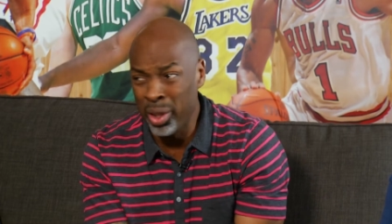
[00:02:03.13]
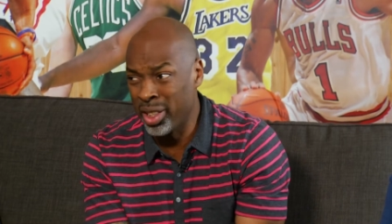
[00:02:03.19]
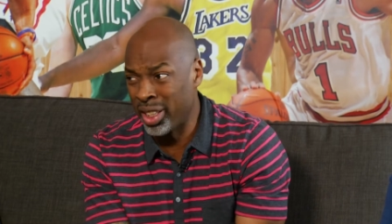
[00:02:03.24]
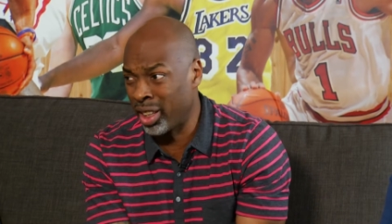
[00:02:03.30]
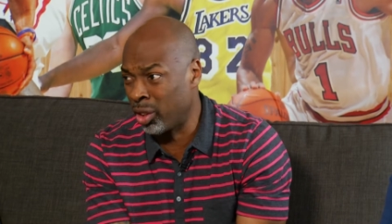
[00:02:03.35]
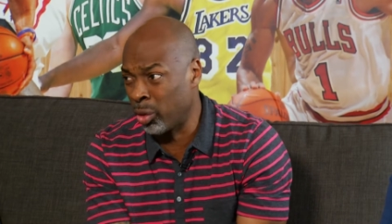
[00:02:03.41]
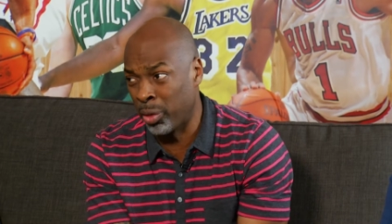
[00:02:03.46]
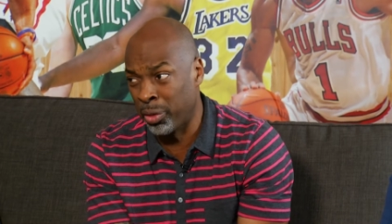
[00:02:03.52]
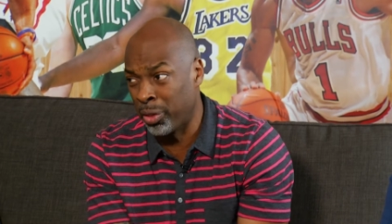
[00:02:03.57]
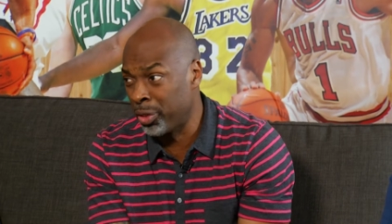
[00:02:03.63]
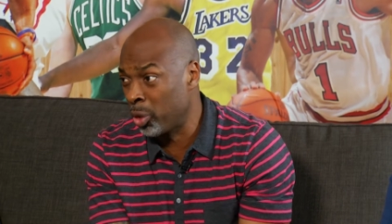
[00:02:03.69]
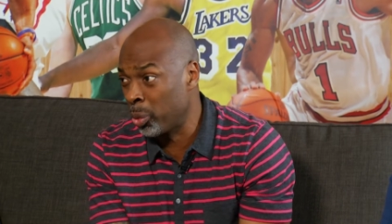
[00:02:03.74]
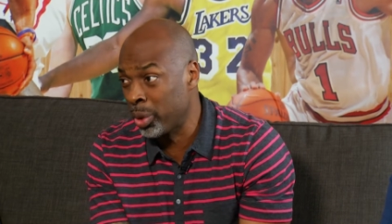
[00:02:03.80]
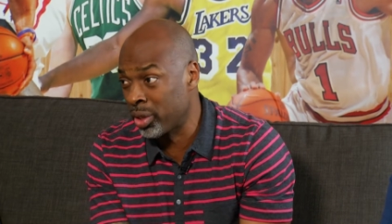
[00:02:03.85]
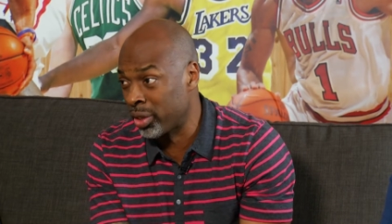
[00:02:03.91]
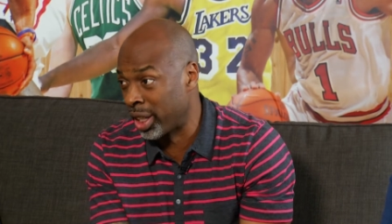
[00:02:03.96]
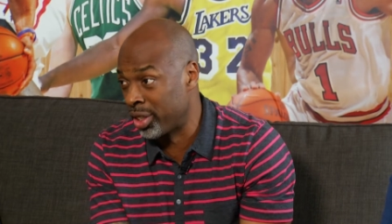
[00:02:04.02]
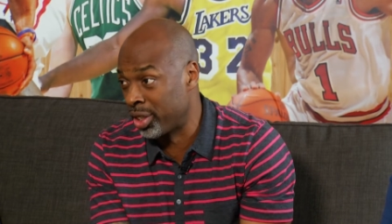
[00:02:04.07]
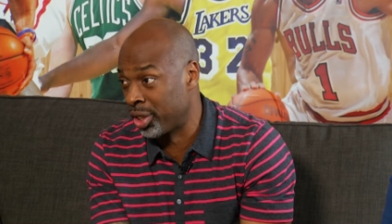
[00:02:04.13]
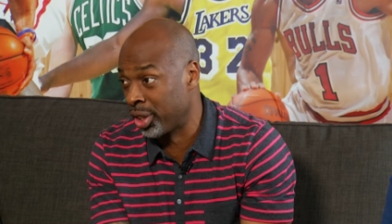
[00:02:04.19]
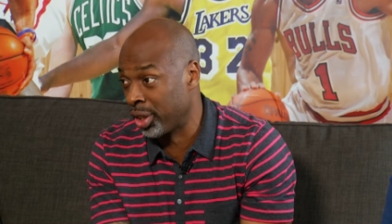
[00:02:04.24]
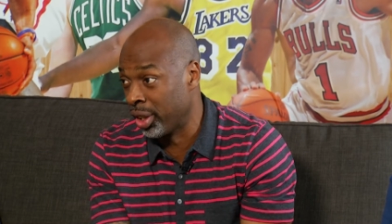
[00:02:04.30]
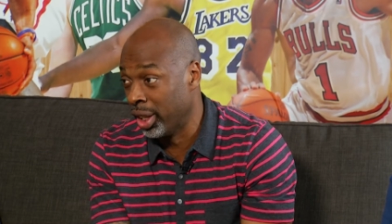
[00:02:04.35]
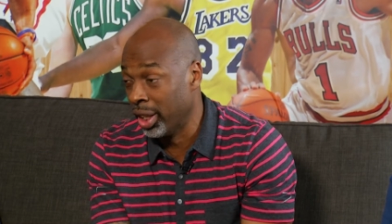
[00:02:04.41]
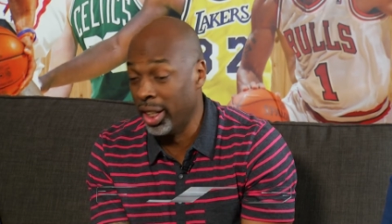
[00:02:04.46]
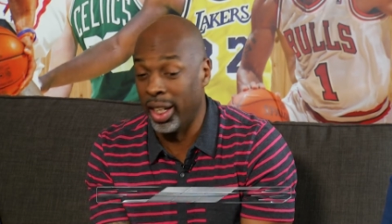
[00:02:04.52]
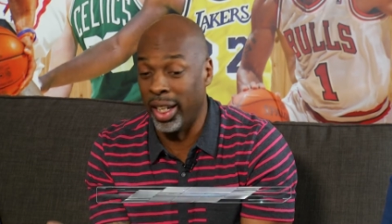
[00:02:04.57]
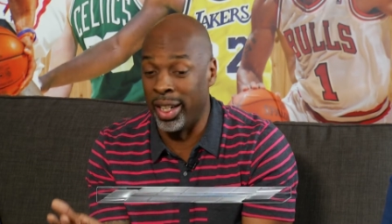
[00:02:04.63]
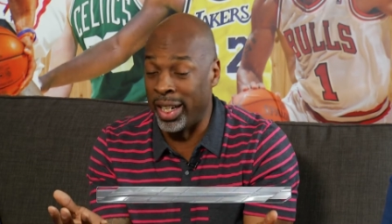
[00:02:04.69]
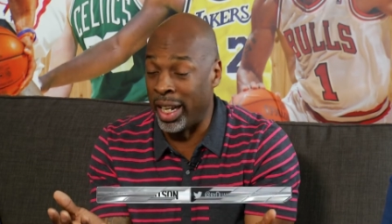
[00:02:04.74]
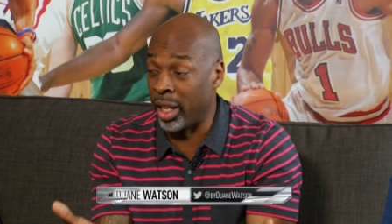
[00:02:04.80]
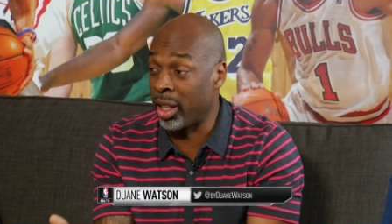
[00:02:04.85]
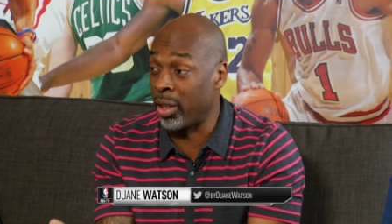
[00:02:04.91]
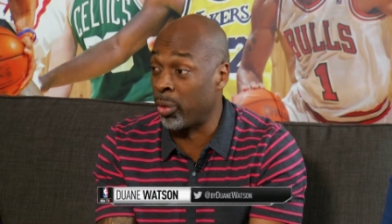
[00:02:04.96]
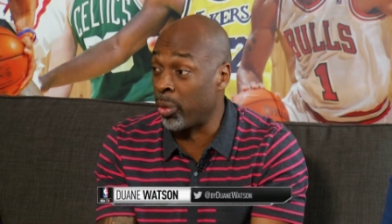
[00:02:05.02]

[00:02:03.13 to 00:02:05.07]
They had over 50 wins last year, and now they've